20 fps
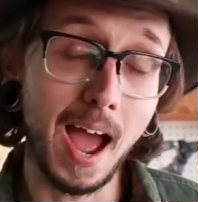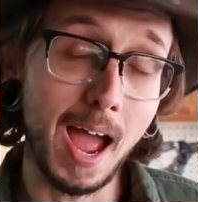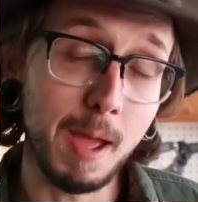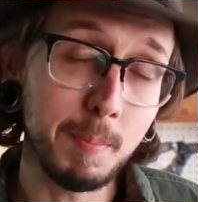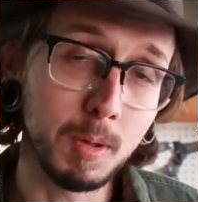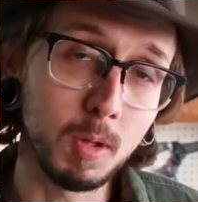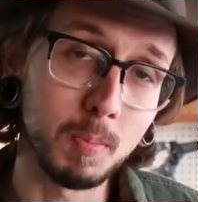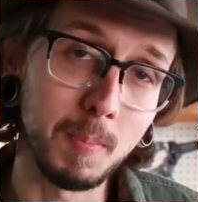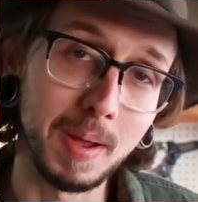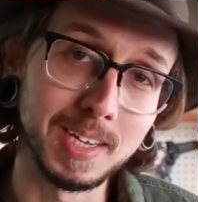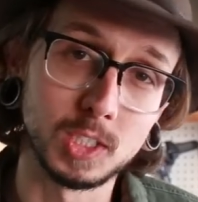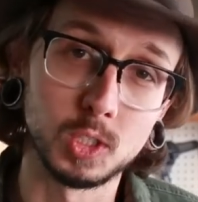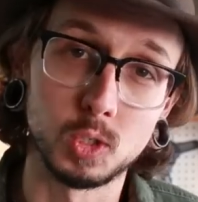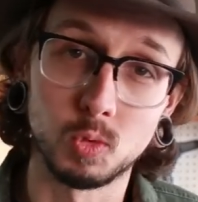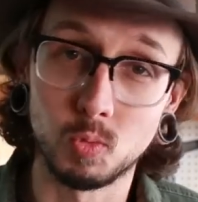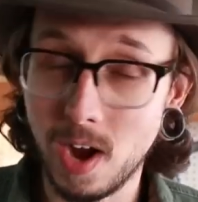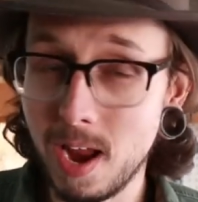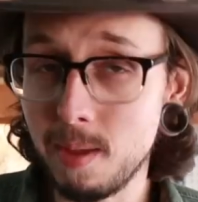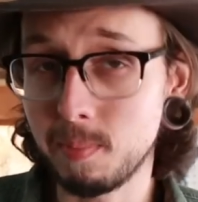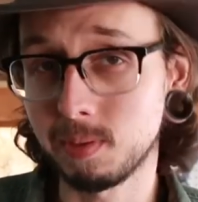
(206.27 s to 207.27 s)
I built my
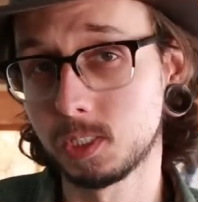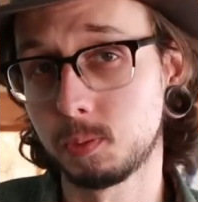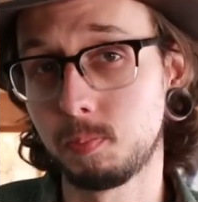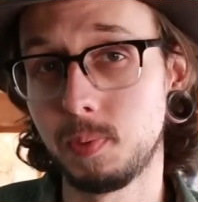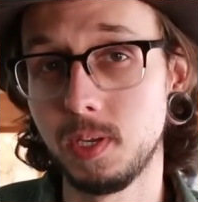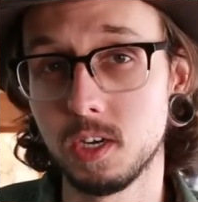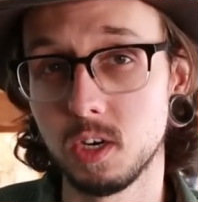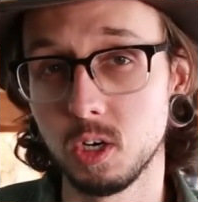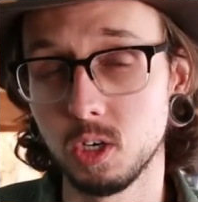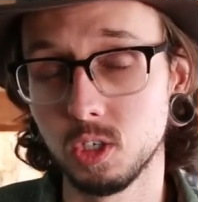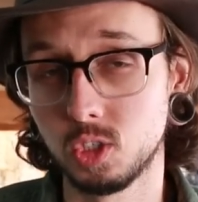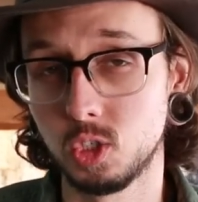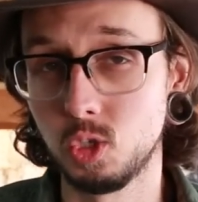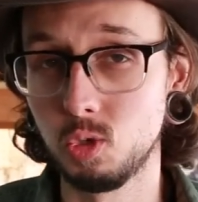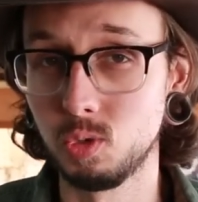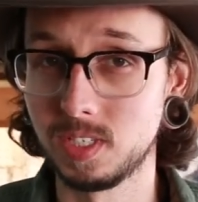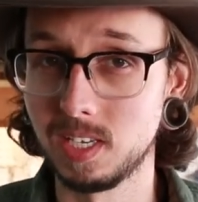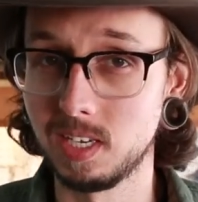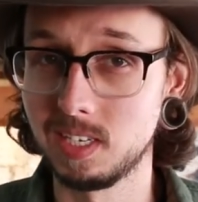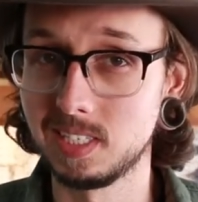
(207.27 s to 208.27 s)
ceramic speakers
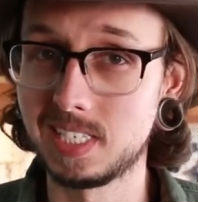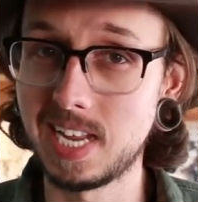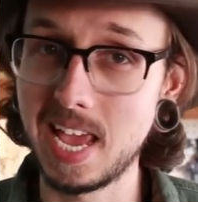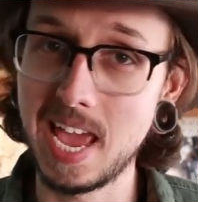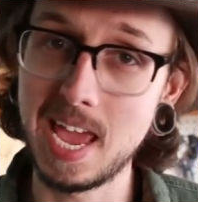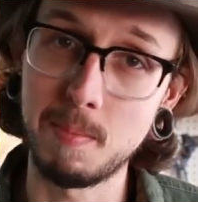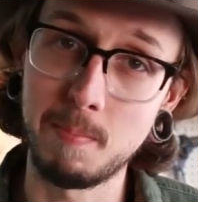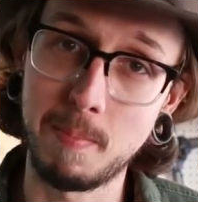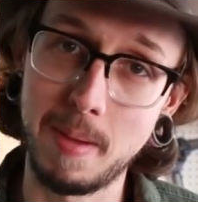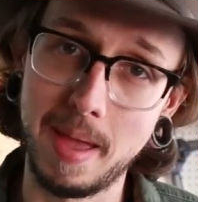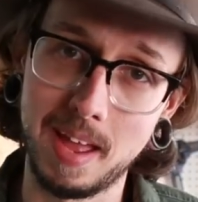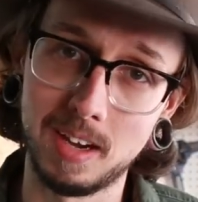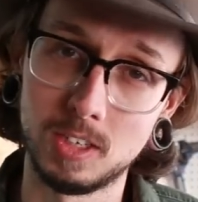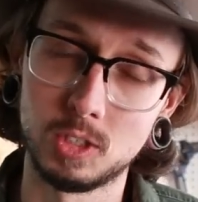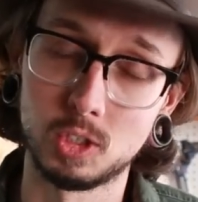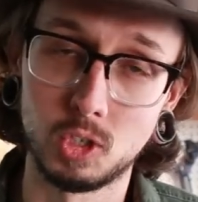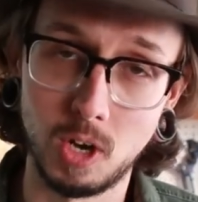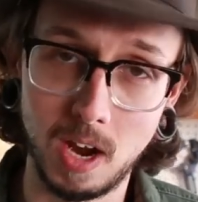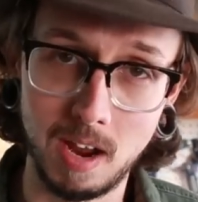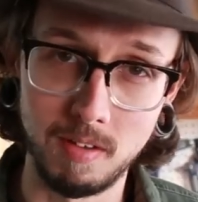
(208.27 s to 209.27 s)
using Tang
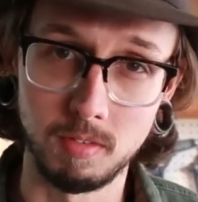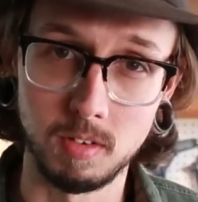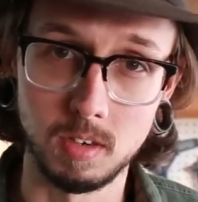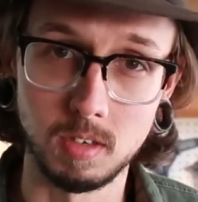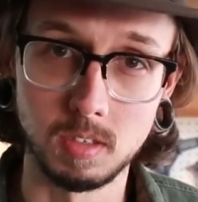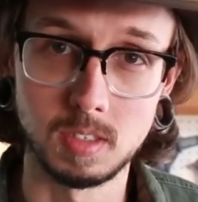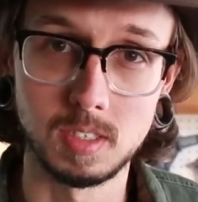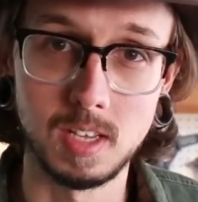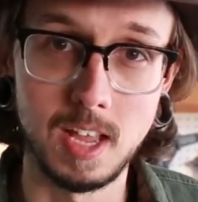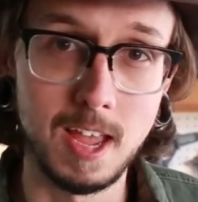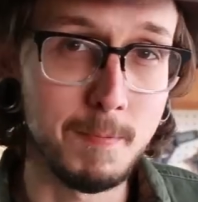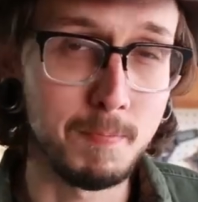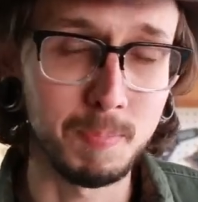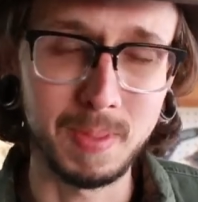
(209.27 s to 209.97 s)
Band drivers,